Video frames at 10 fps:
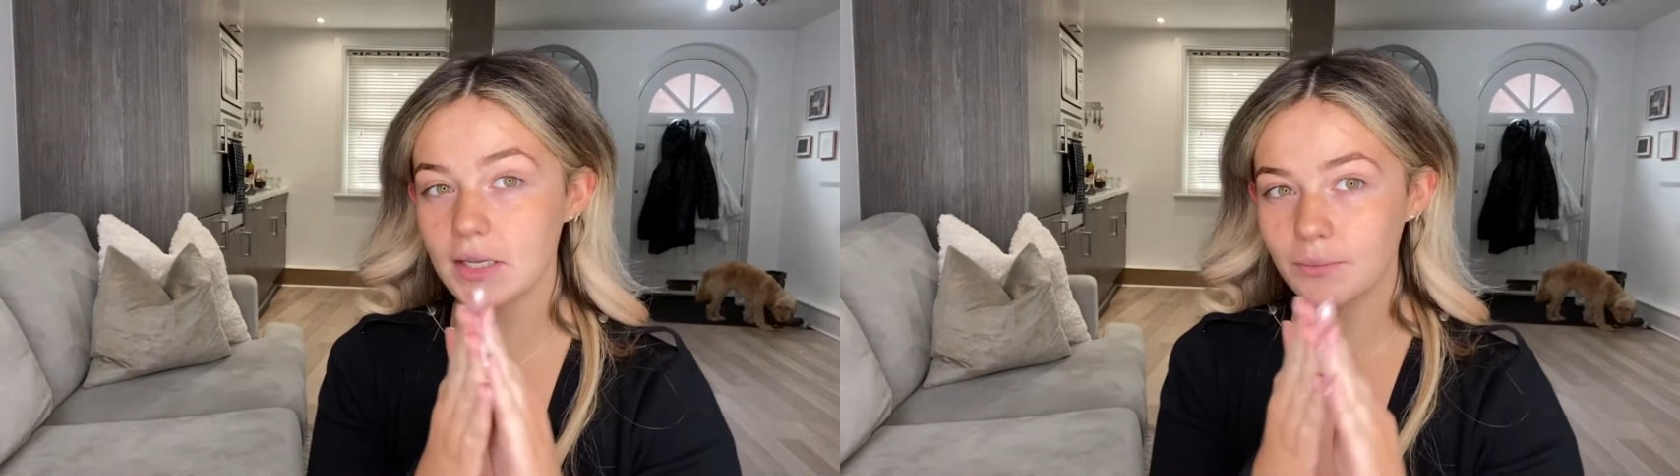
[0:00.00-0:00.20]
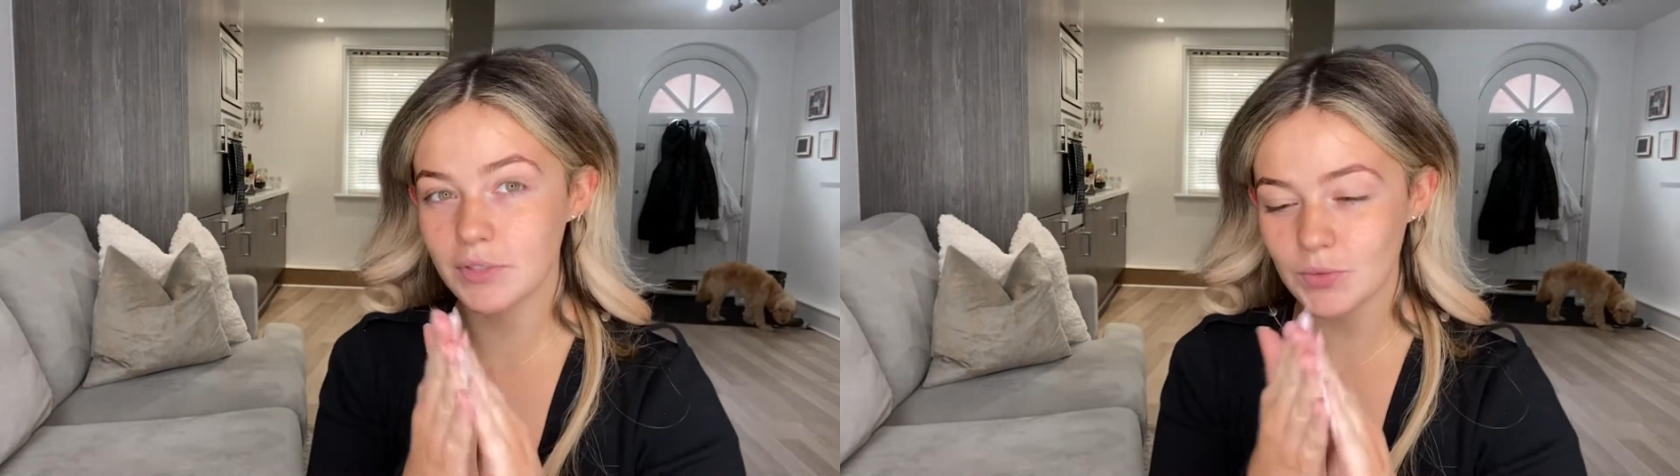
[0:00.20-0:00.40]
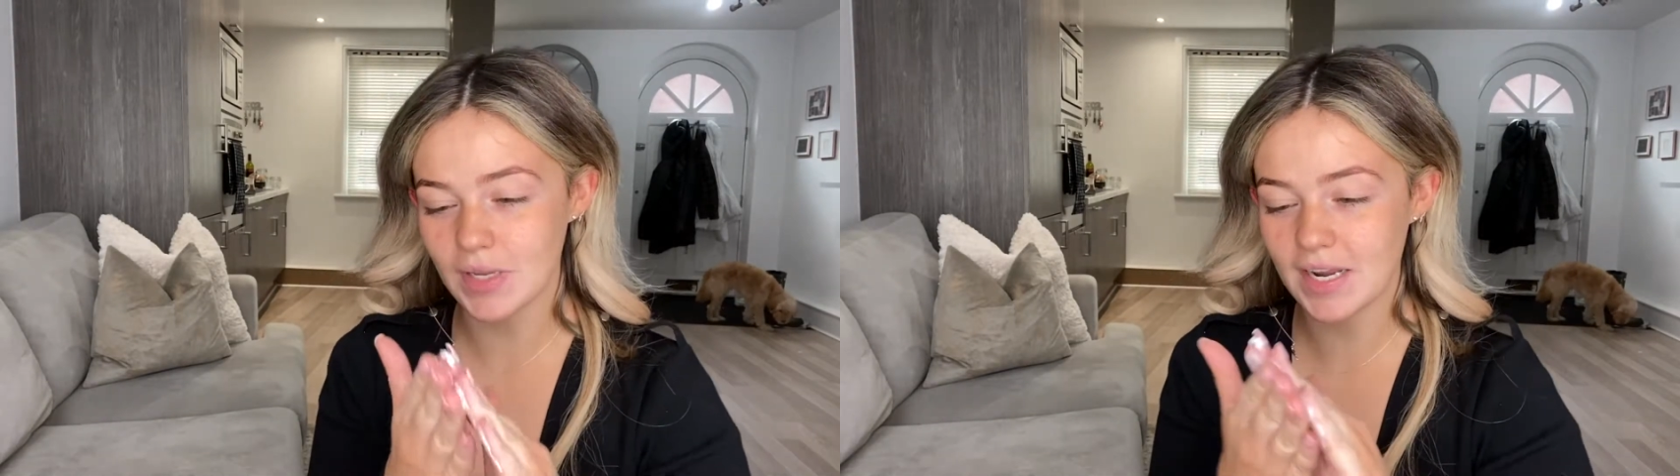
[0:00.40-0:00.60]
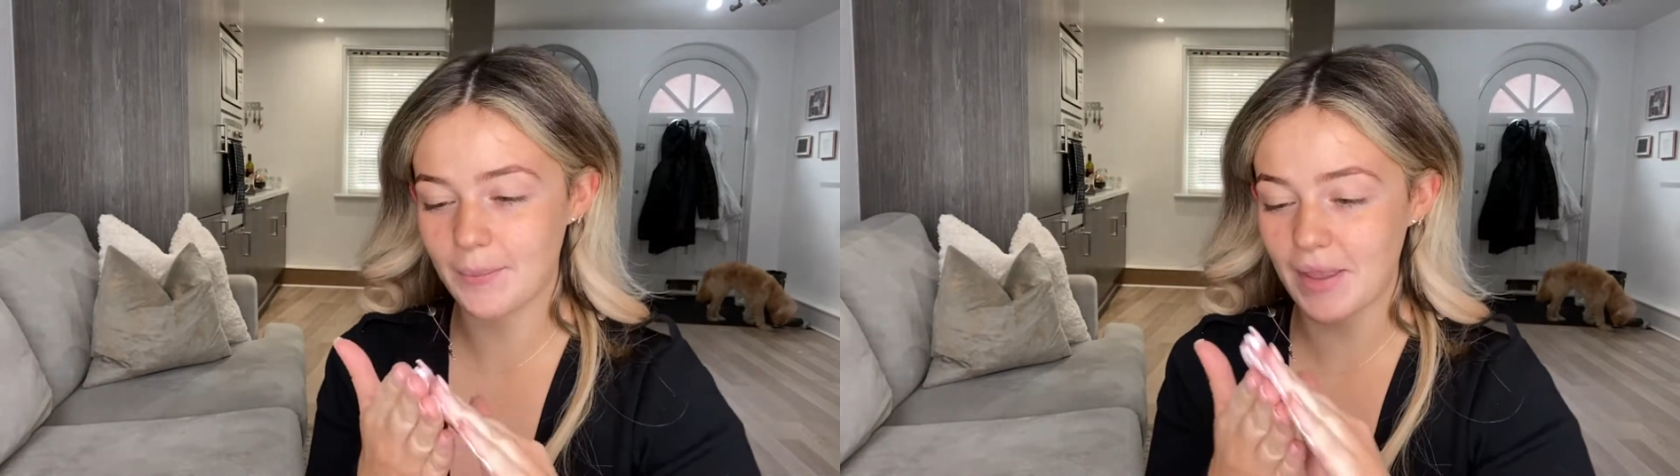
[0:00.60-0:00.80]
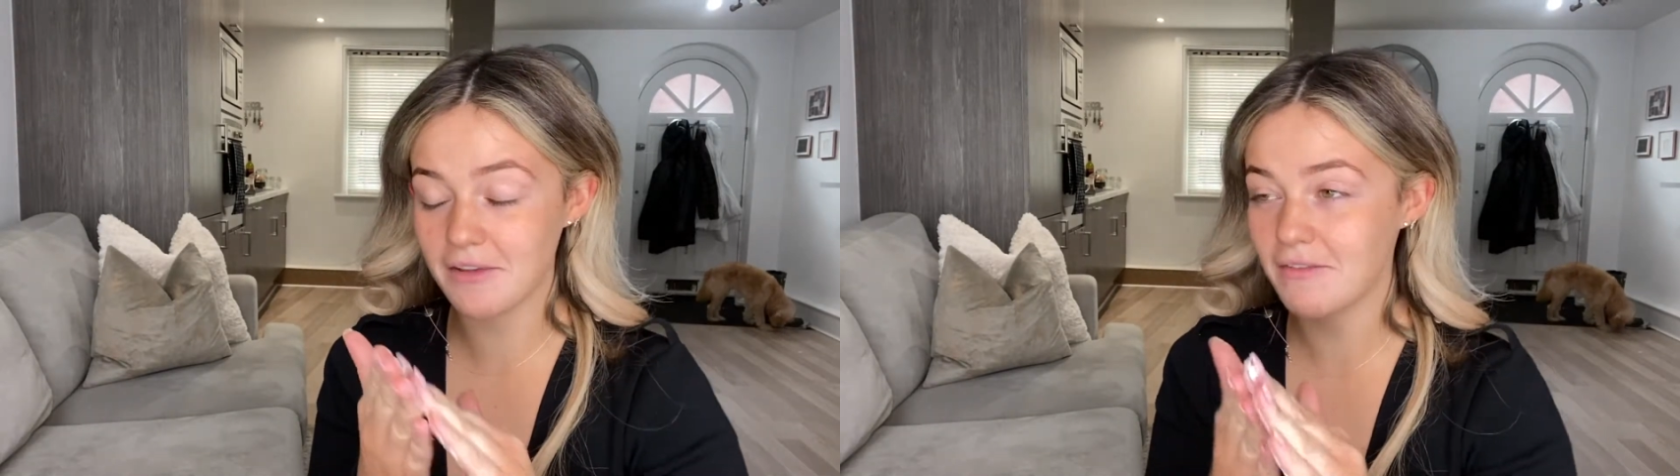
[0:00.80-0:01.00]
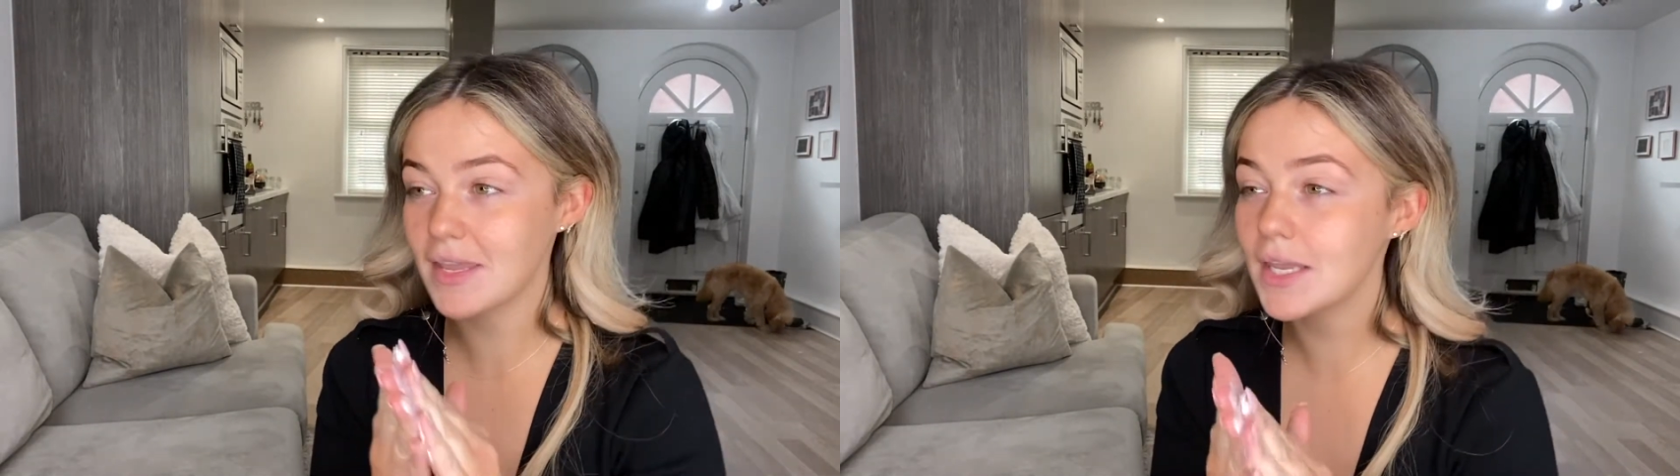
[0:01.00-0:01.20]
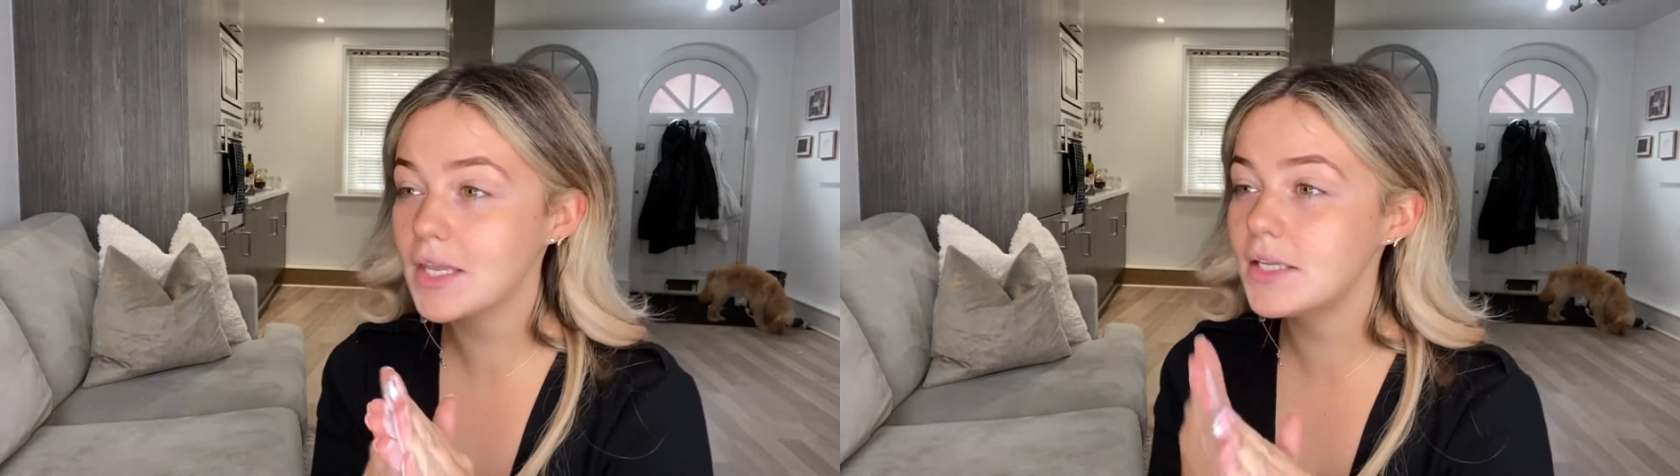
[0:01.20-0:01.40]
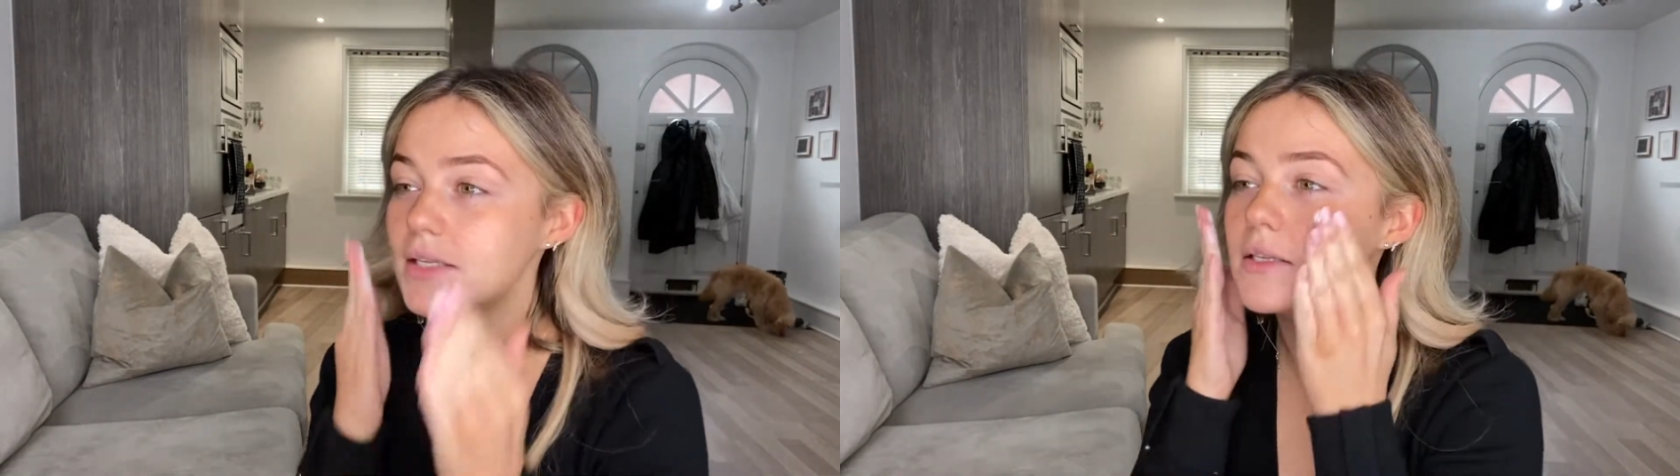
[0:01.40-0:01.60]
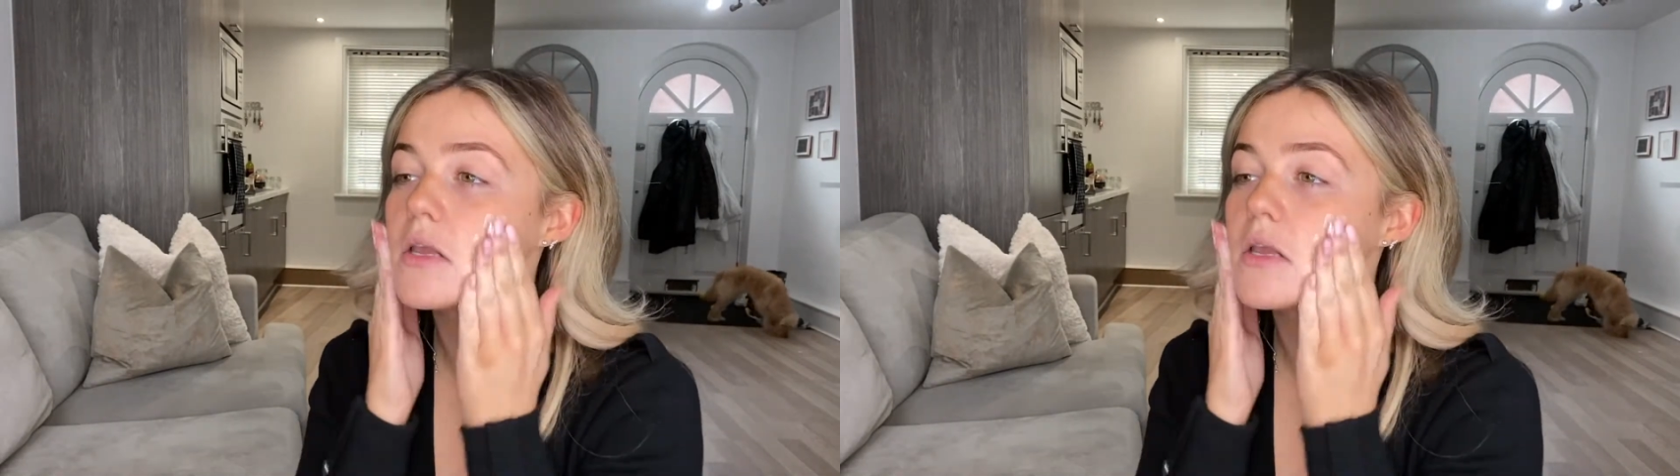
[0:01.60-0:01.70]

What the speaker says: between my fingers